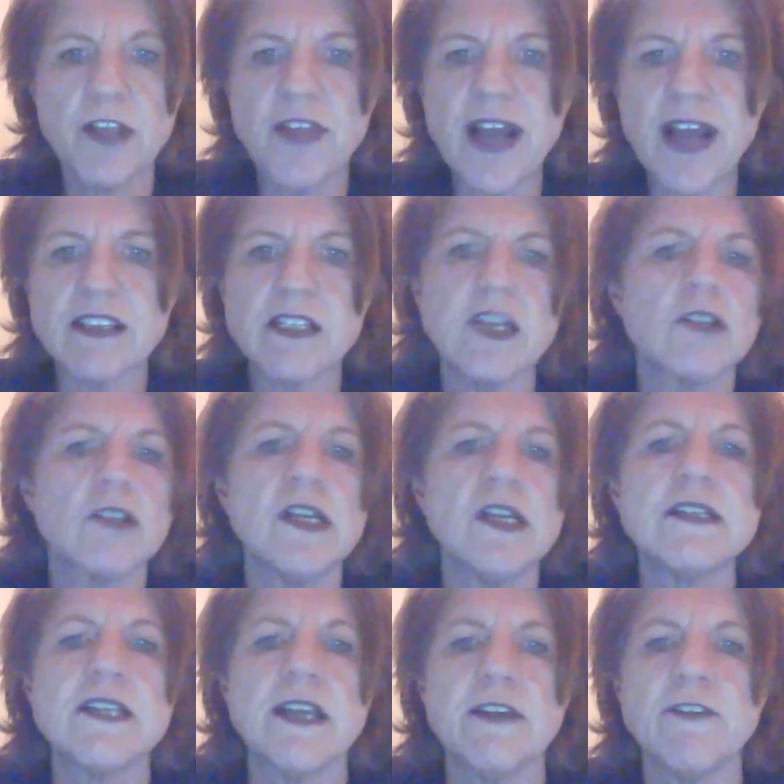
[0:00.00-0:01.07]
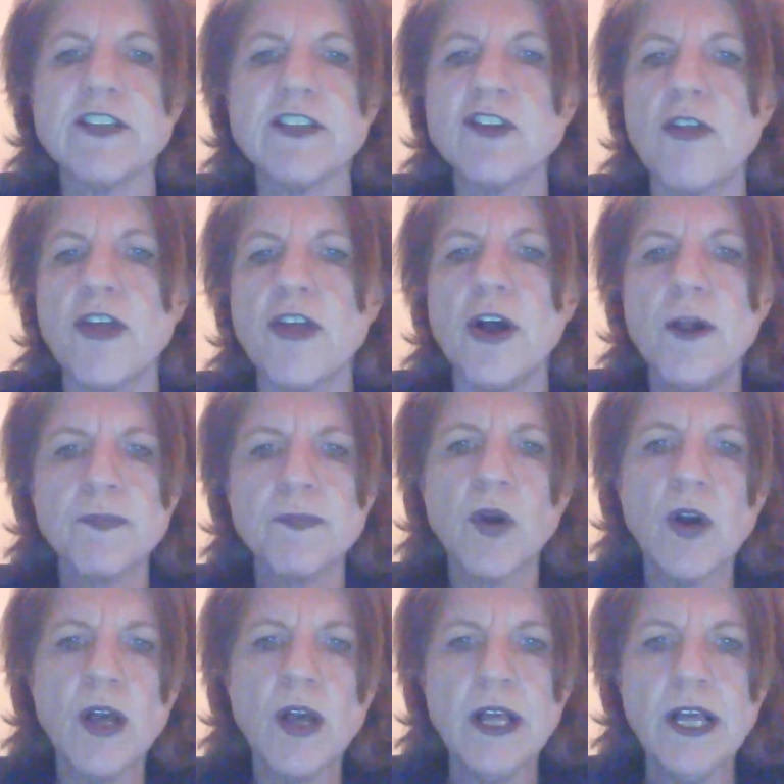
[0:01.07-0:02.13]
you know, that's the alternative. It's not that
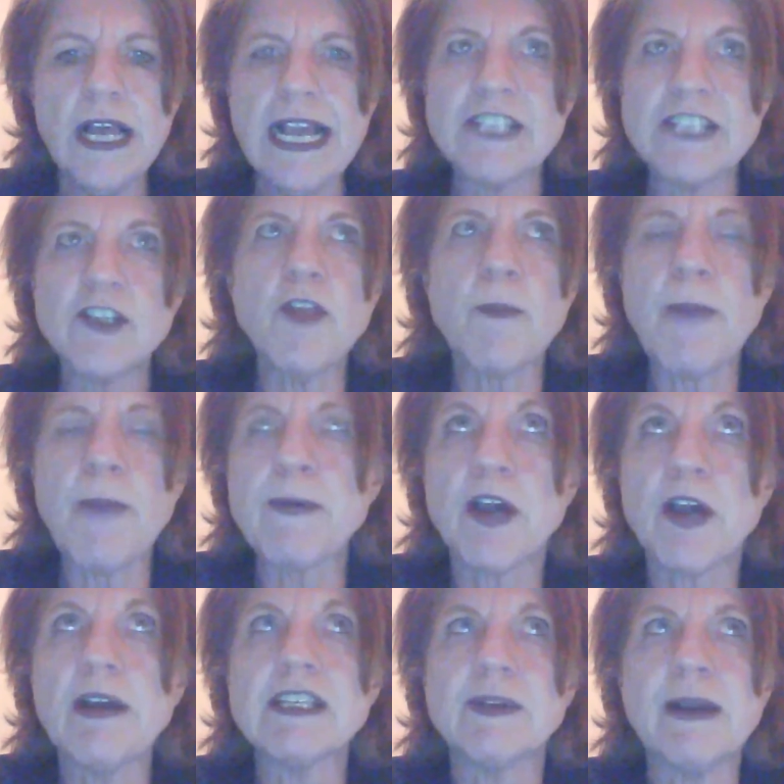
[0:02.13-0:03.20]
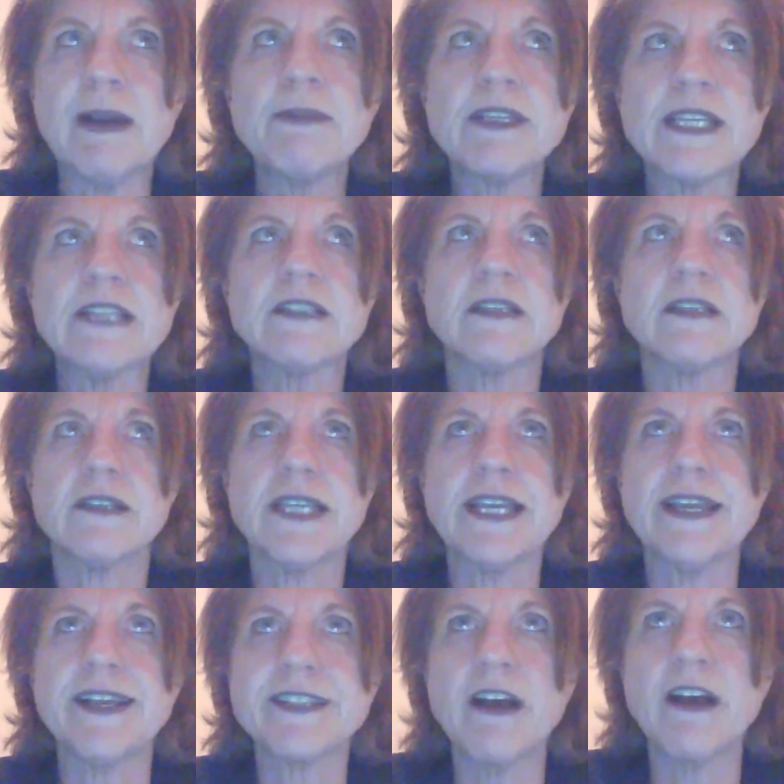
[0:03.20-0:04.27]
people going to embassies
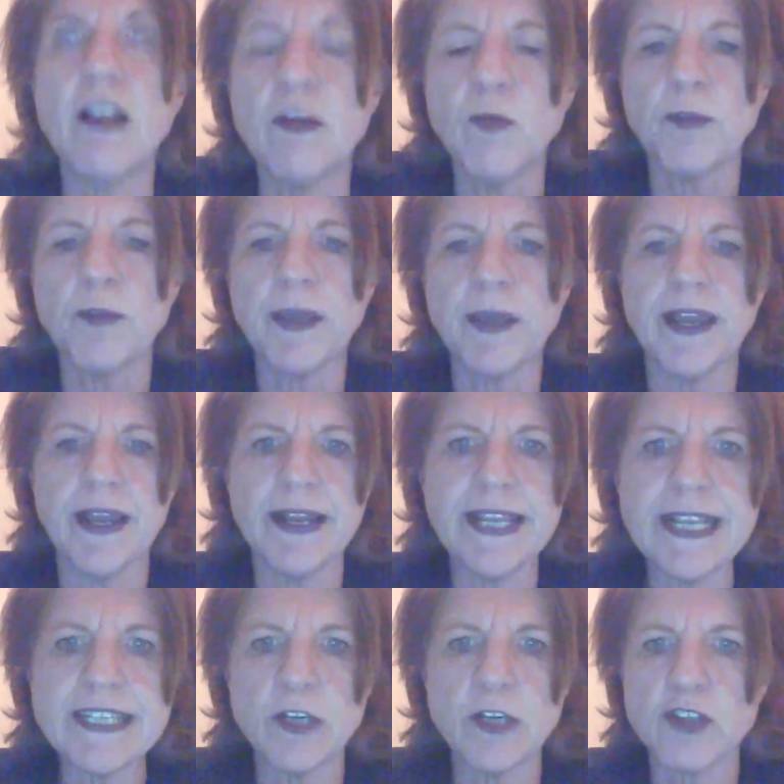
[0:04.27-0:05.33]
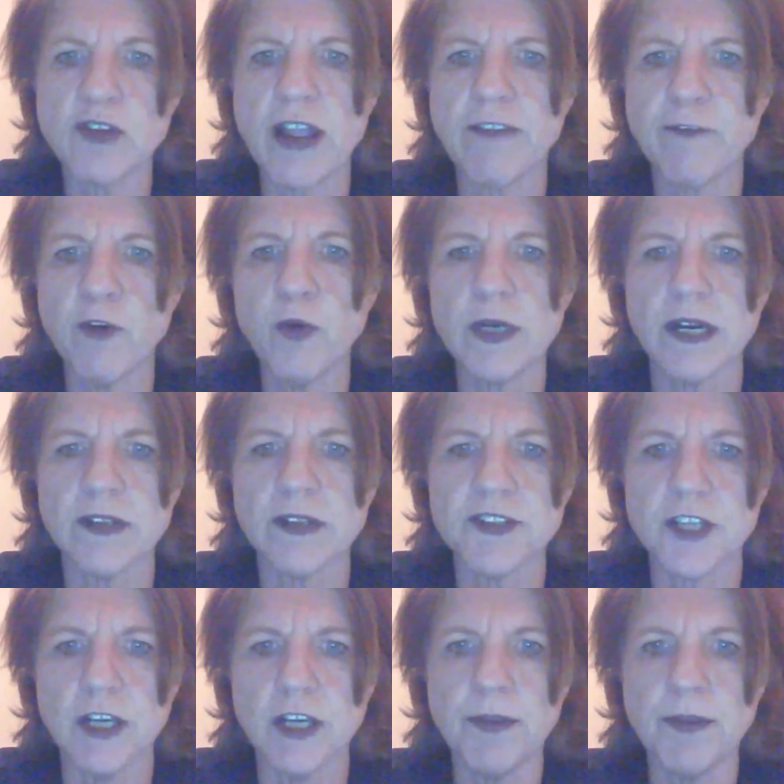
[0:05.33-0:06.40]
seeking asylum would be an easy or straightforward
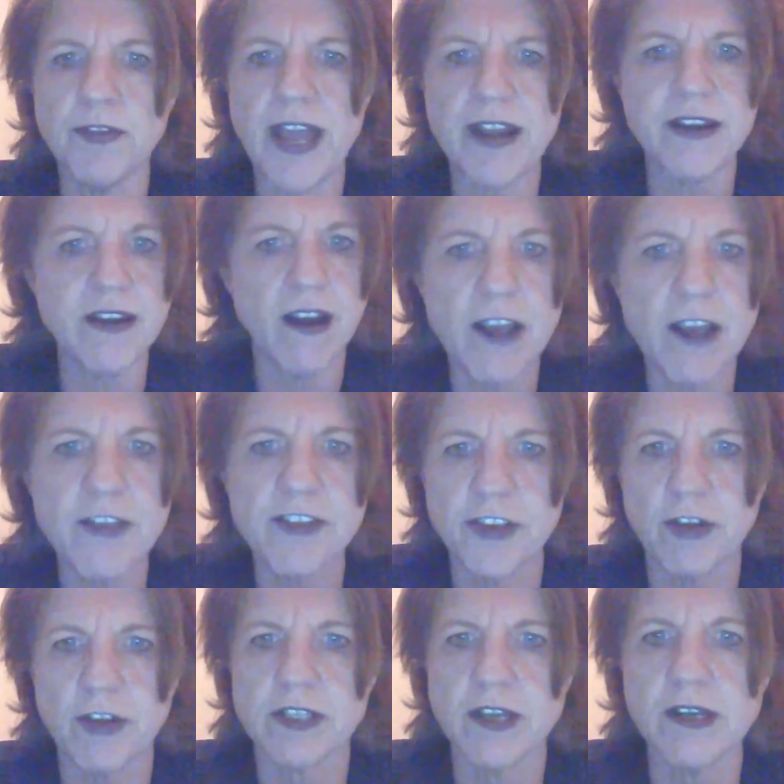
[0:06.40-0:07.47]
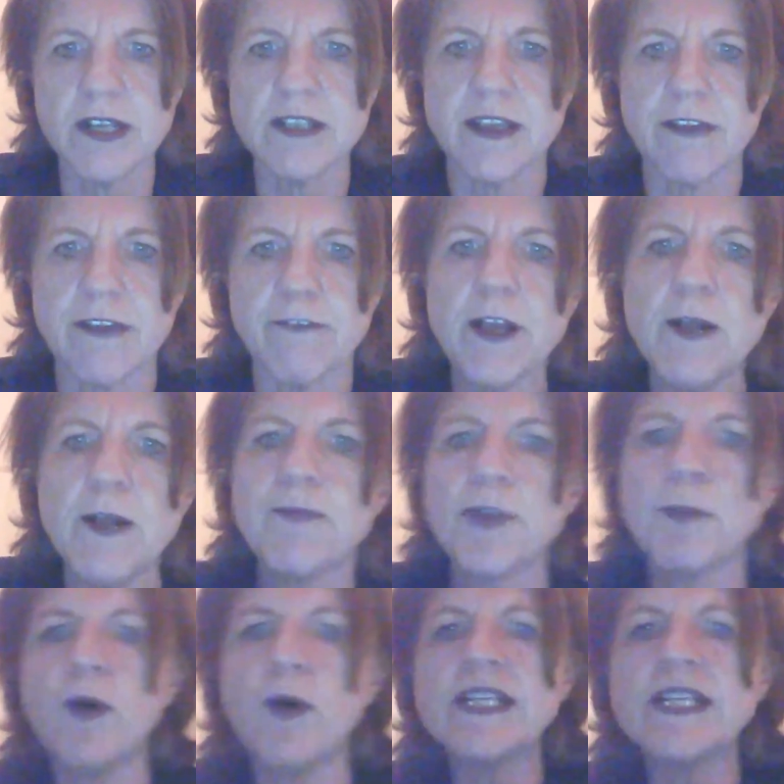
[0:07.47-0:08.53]
answer, but then neither's the alternative.
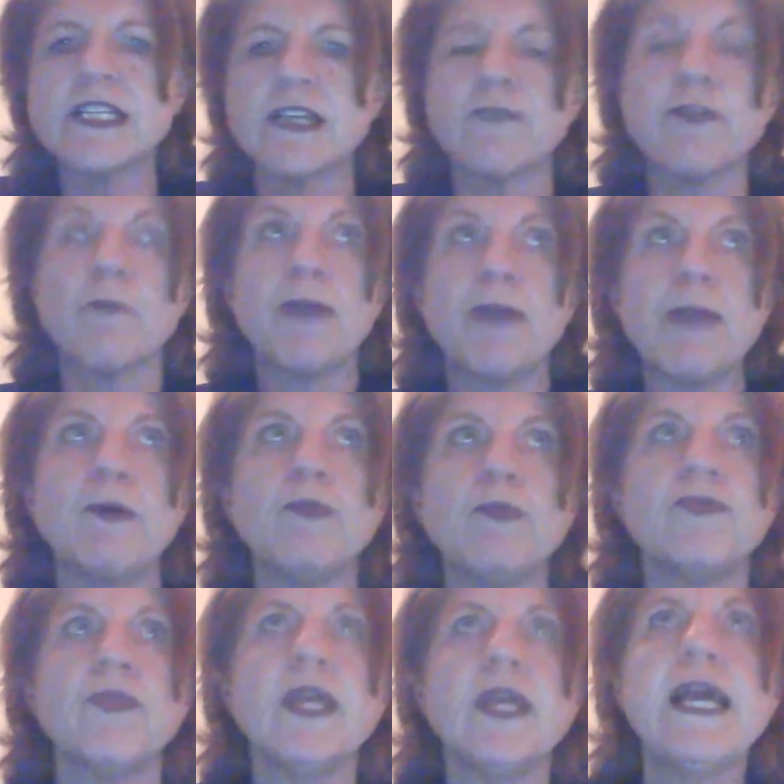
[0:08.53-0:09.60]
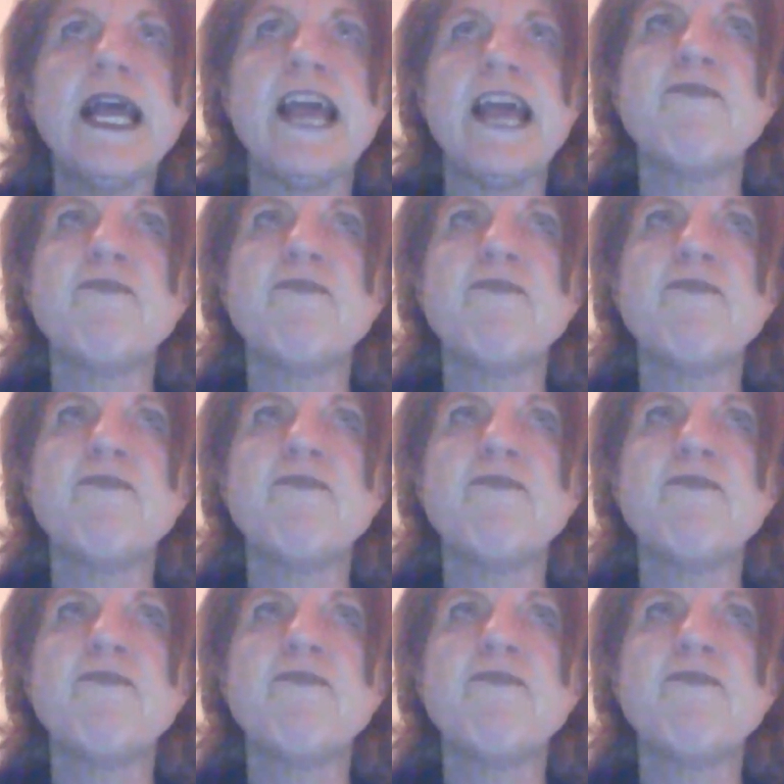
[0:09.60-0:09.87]
The point is, if people